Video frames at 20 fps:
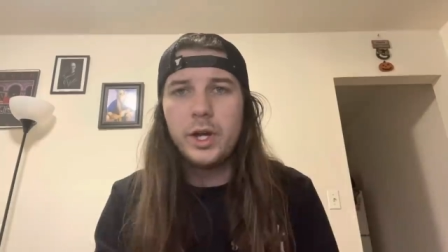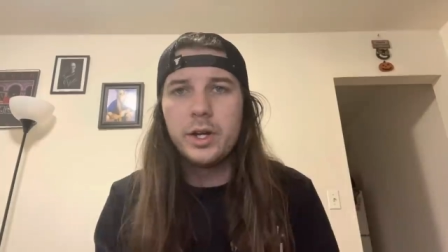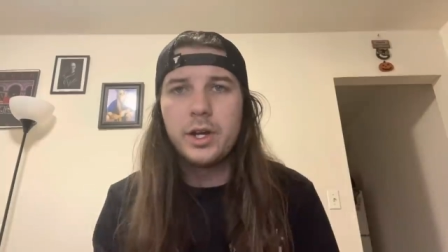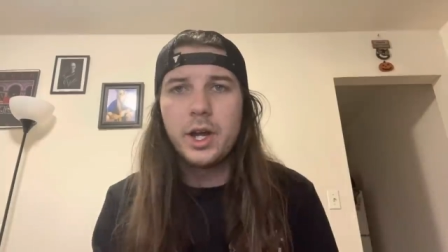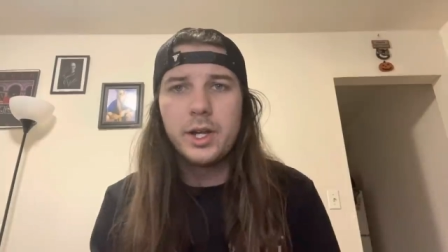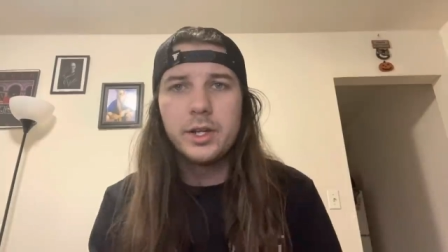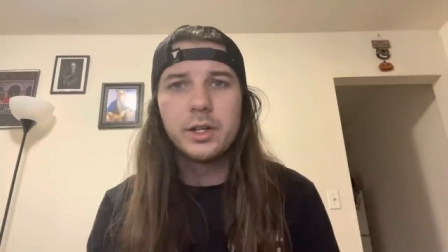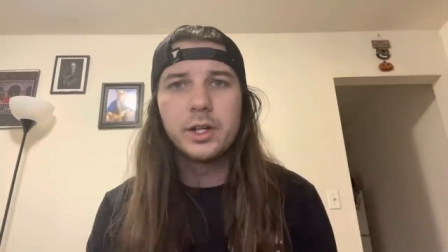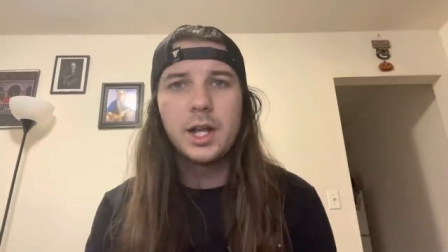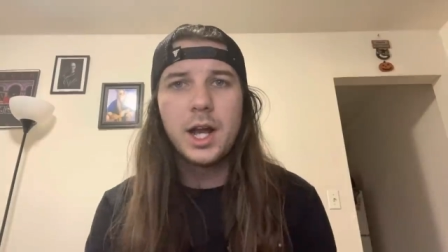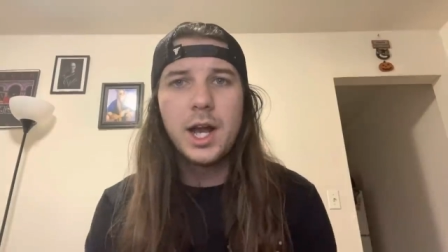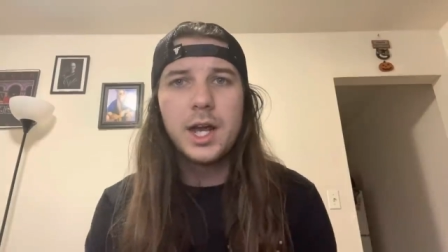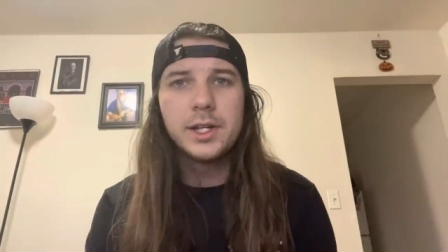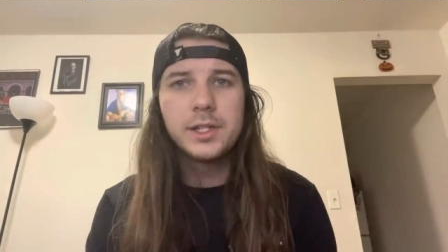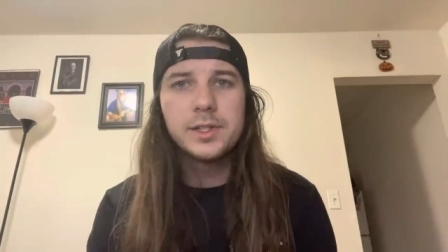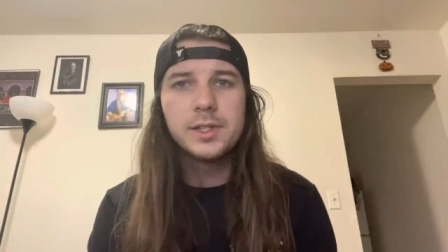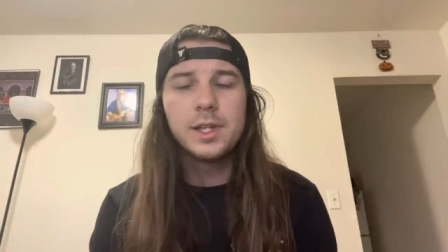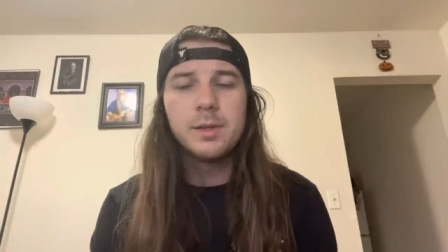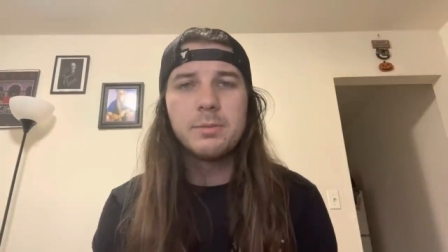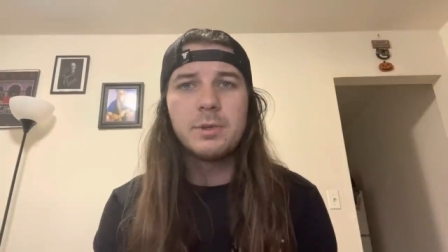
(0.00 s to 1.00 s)
Are Not Your Kind
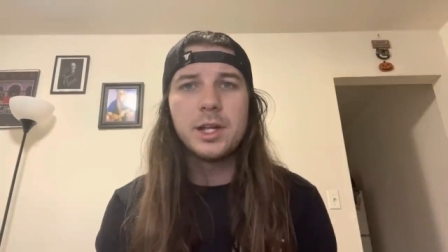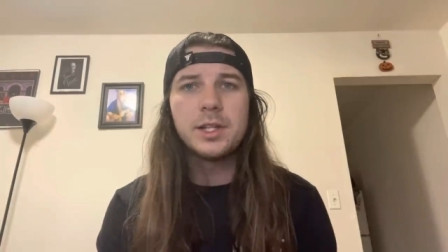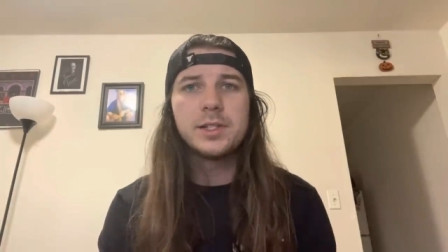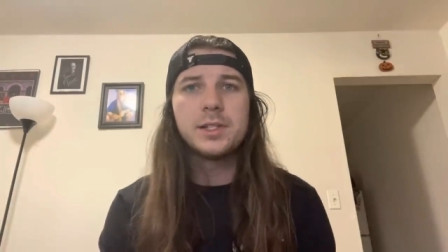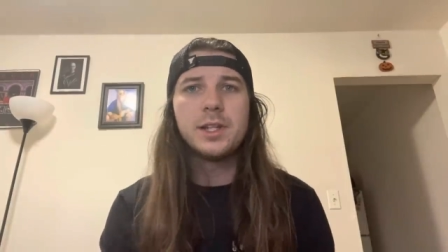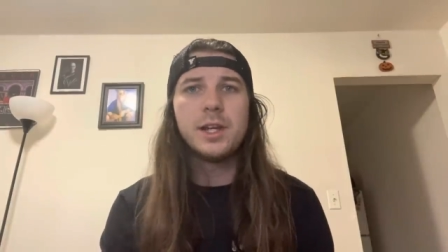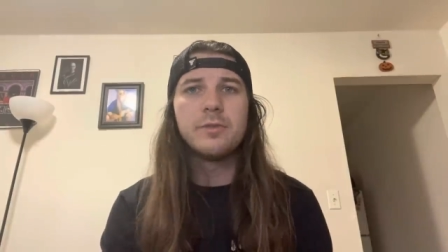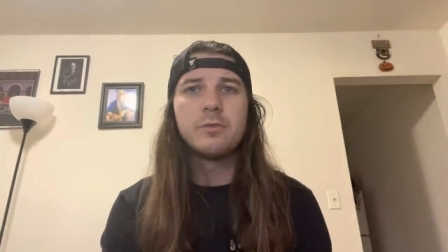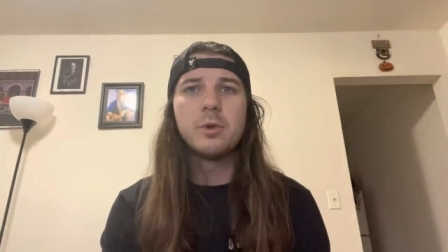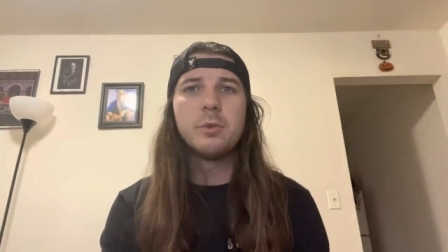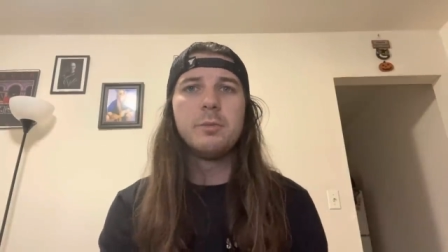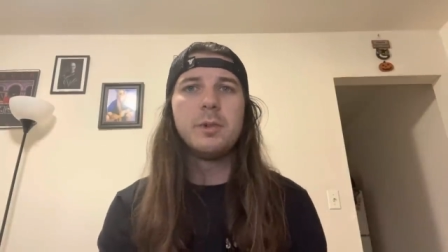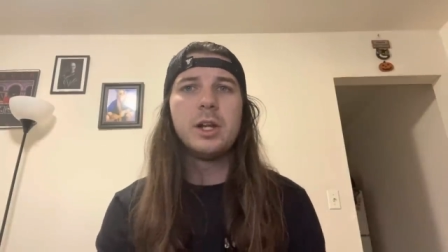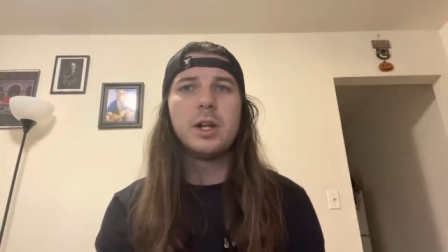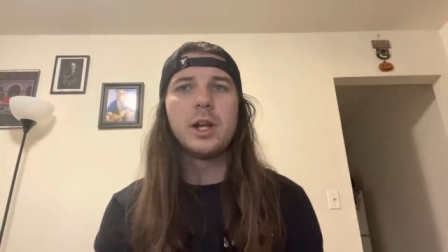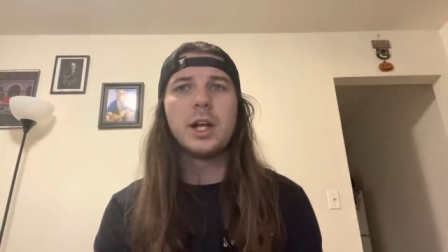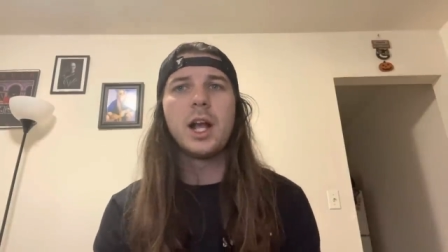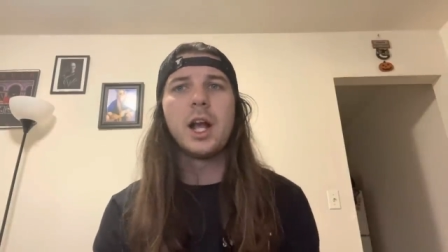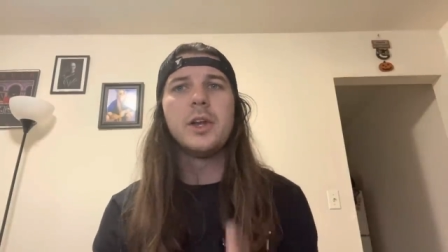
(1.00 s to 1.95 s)
Slipknot stuff premiering.